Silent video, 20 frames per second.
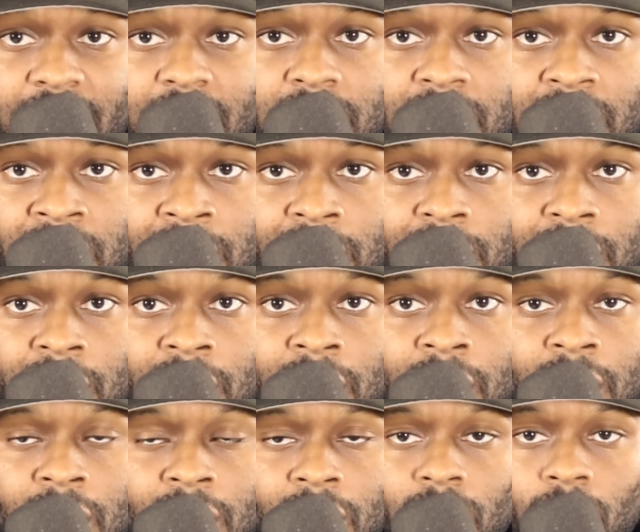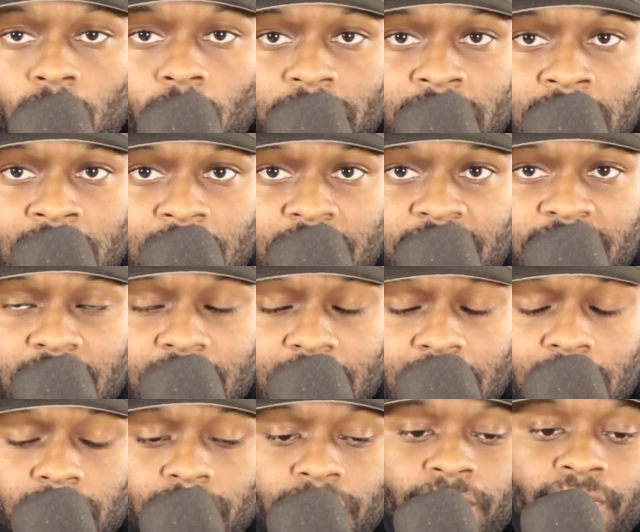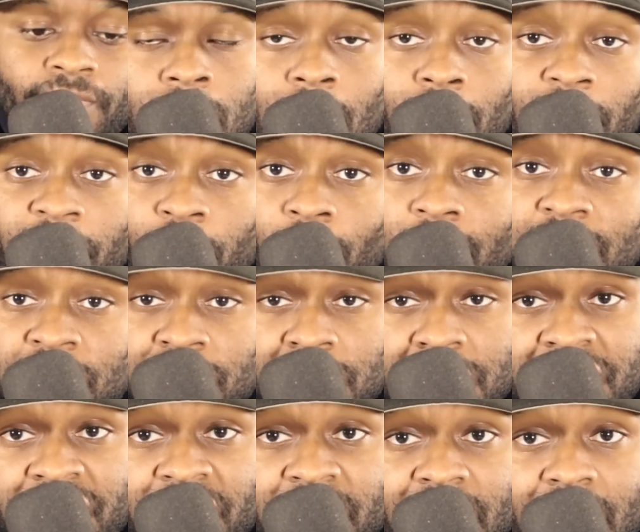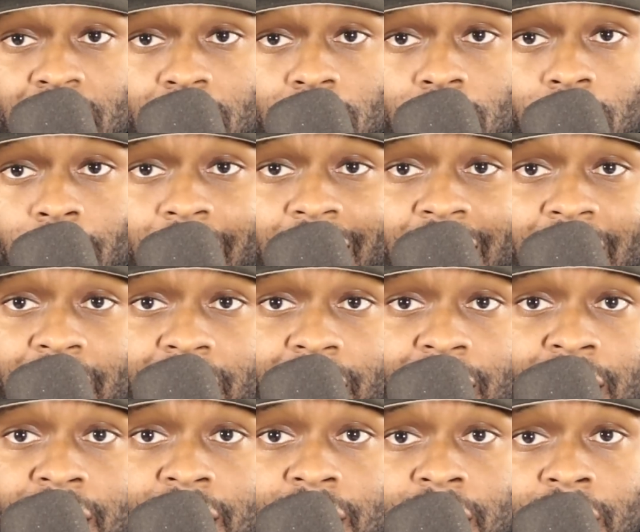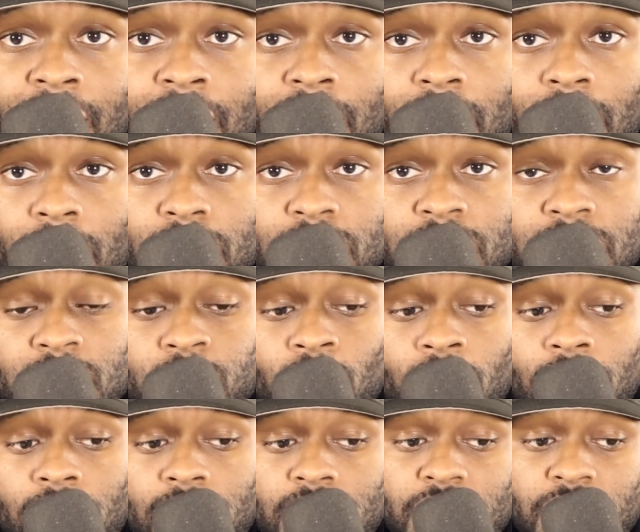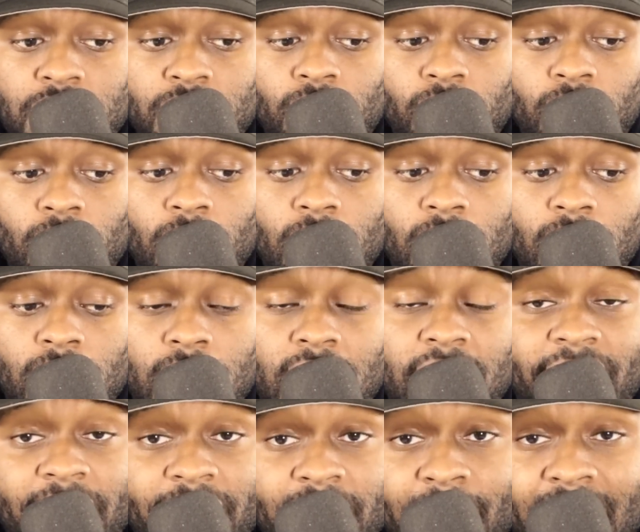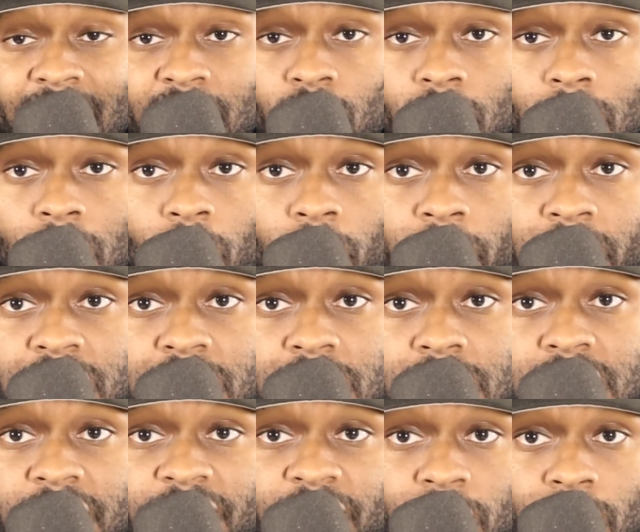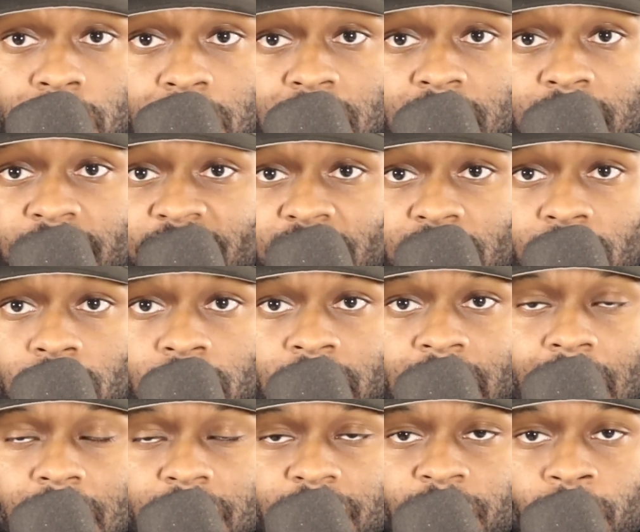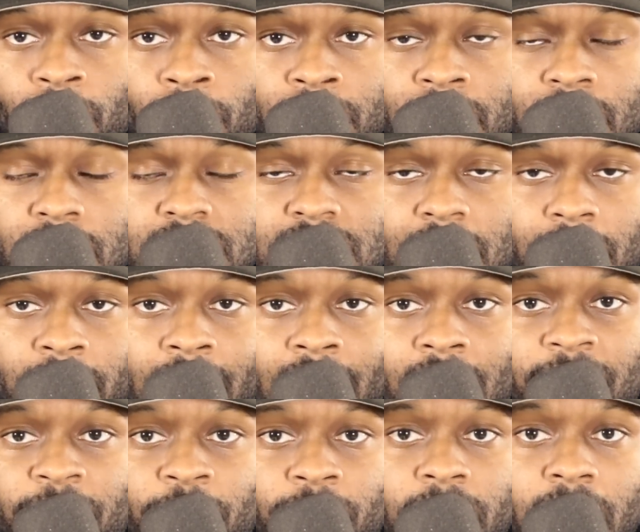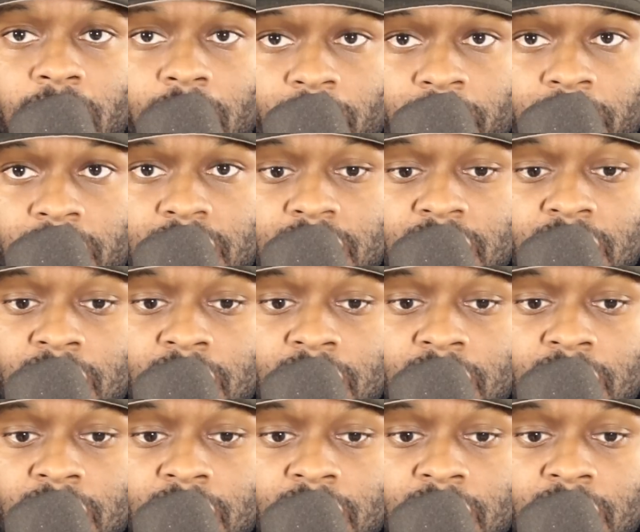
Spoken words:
again with another video. And before I start this video, I just want to give everybody well wishes. If you live here in California, Southern California area,